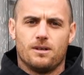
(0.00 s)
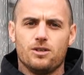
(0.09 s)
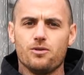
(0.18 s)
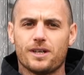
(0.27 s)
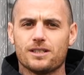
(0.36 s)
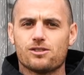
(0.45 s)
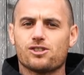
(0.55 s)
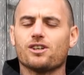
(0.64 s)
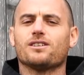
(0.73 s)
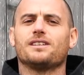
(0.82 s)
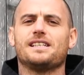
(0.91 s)
You can
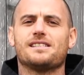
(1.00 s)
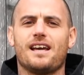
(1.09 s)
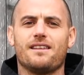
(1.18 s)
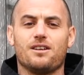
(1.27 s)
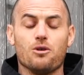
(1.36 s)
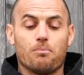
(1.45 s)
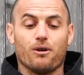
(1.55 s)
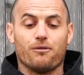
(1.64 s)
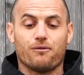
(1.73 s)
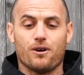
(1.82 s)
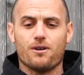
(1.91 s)
certainly say that you
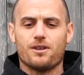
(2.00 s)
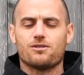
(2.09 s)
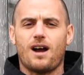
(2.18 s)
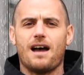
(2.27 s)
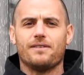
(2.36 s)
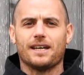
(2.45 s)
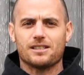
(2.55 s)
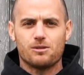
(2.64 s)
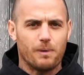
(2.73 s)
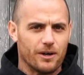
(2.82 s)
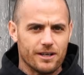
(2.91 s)
prefer the driving
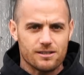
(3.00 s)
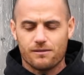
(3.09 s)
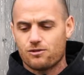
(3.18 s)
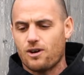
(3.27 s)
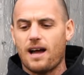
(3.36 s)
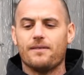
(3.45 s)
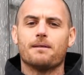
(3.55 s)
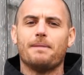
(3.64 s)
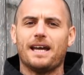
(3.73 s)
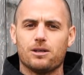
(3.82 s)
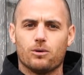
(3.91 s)
experience of driving a
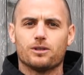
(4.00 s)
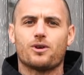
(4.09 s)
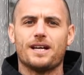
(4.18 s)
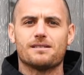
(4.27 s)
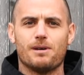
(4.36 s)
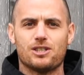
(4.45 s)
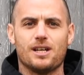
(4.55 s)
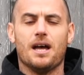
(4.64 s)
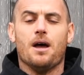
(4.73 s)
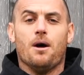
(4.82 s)
manual transmission,